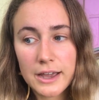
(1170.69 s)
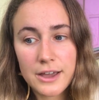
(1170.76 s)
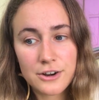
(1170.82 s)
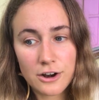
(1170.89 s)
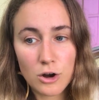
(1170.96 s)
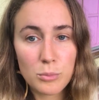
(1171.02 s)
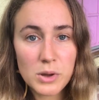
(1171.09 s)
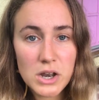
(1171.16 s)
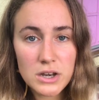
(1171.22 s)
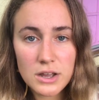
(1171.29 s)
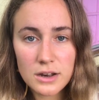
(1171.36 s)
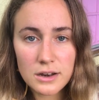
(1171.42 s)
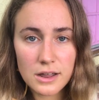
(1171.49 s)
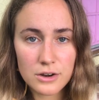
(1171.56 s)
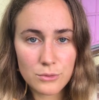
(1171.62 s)
and our
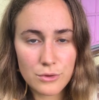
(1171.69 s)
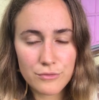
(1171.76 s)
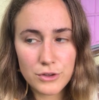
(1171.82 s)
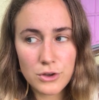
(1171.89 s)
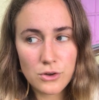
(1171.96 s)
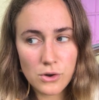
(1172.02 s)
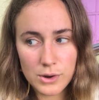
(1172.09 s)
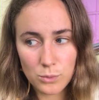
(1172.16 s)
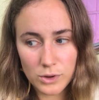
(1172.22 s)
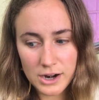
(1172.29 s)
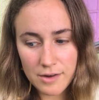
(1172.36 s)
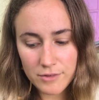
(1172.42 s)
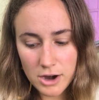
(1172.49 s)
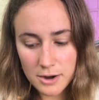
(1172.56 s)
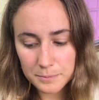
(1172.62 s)
opinion and a review and
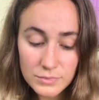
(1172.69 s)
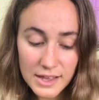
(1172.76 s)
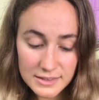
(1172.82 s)
whatever.